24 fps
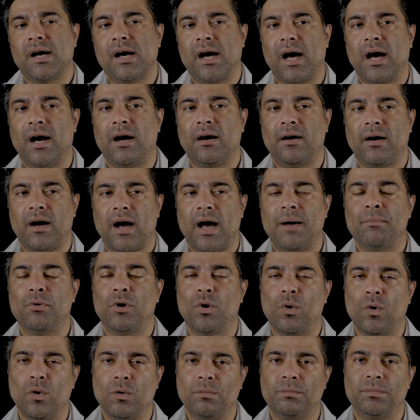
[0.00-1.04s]
I
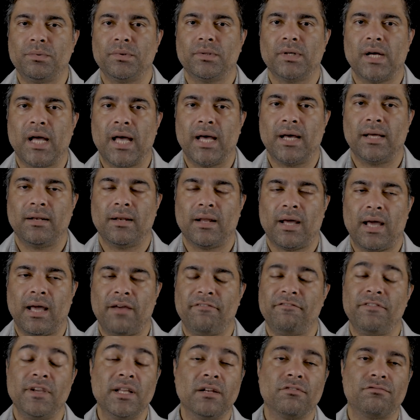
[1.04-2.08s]
hope and
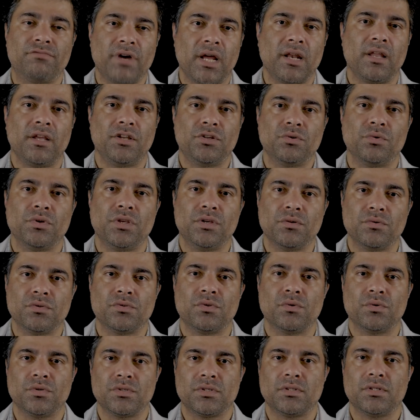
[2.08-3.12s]
I feel ready to use
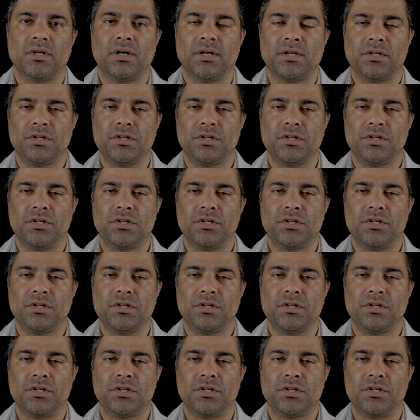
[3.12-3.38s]
those